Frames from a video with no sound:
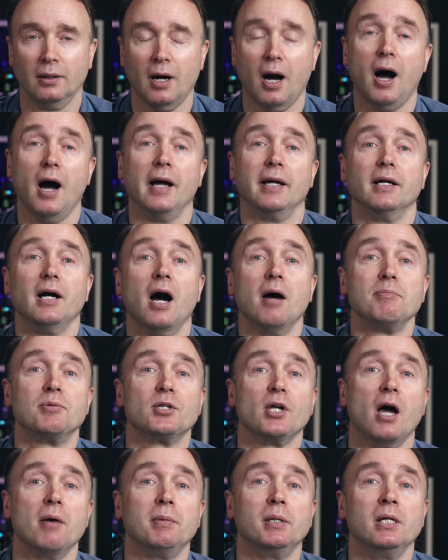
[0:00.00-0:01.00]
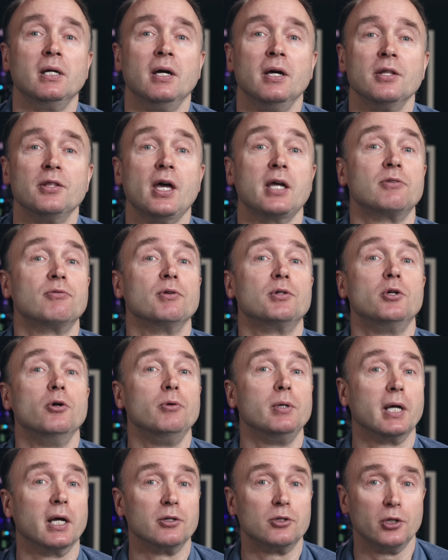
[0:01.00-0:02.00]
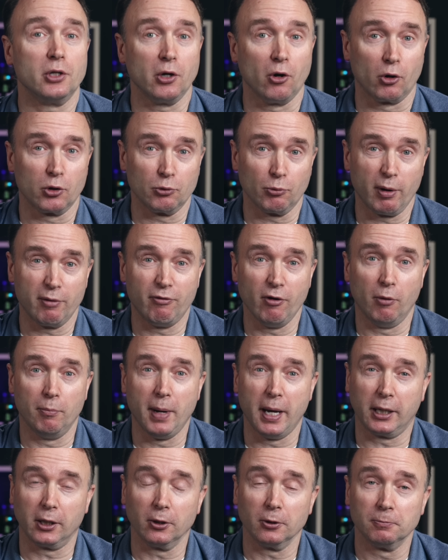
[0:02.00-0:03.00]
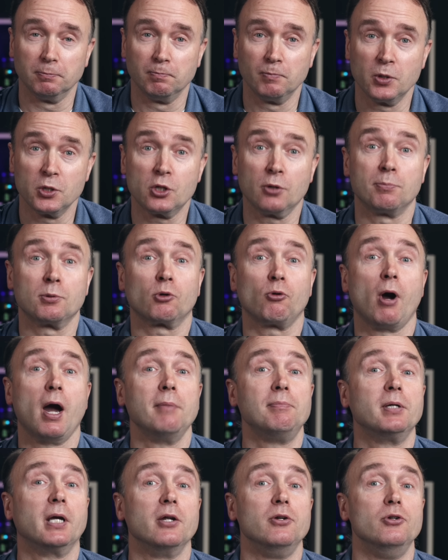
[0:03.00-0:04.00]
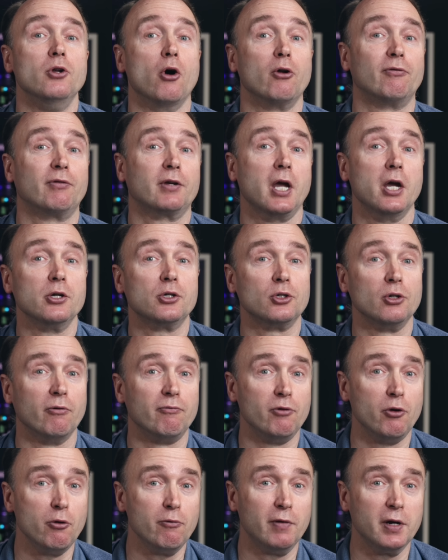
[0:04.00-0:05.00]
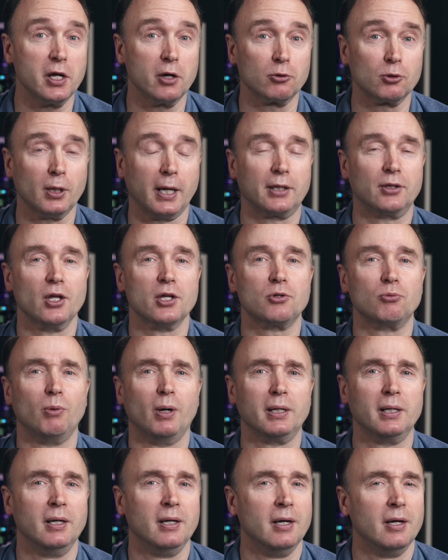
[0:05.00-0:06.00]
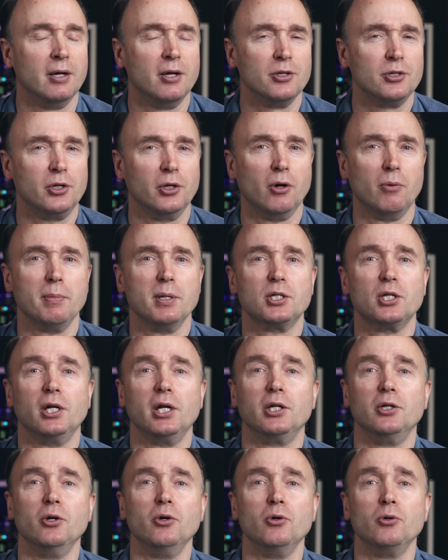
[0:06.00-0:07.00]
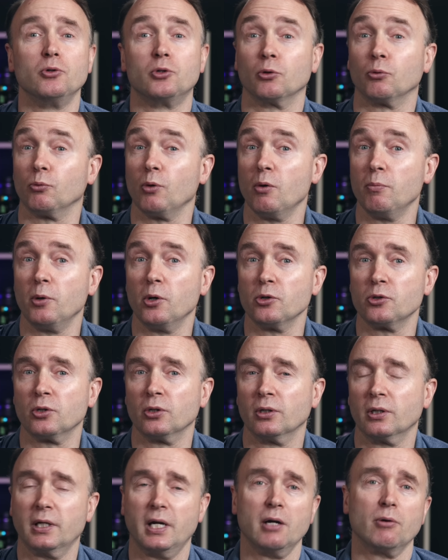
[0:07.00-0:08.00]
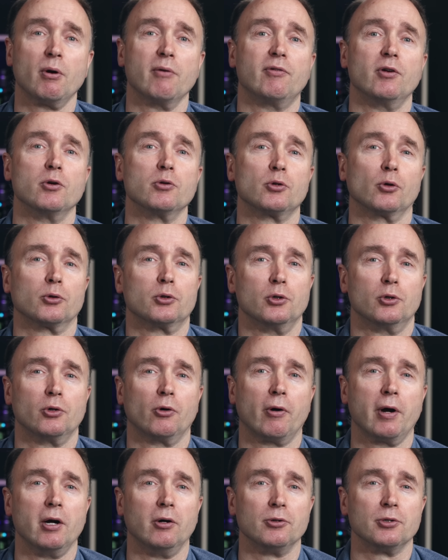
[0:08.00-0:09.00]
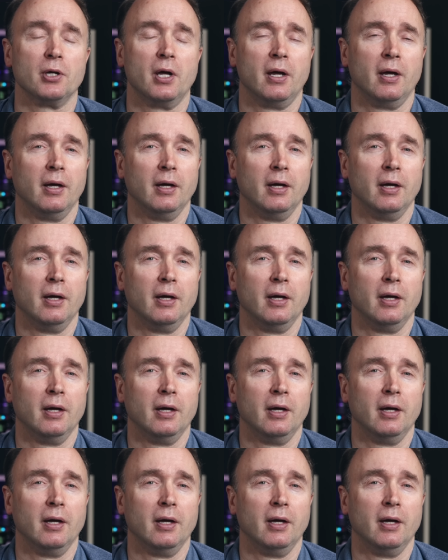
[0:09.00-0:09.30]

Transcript: Hi, I'm Simon. Thanks for tuning in to The Ordinary Filmmaker. Subscribe to get notification of new videos like this one so you don't miss any news, rumors, gear reviews, or tutorials.